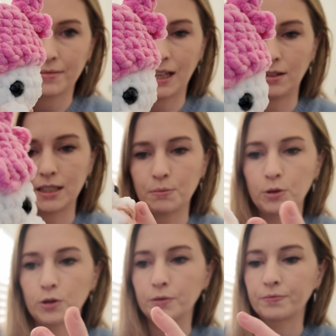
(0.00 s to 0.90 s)
it looks like
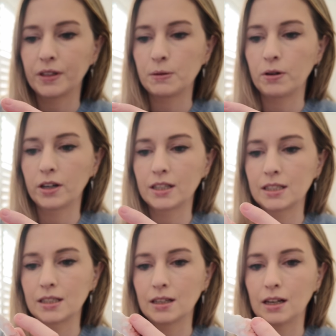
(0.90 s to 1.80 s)
poo, let's be
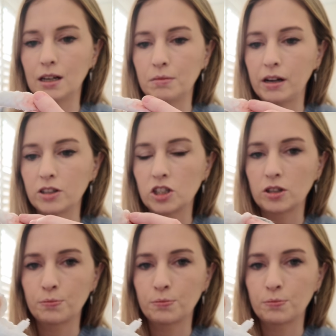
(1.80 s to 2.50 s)
honest. I was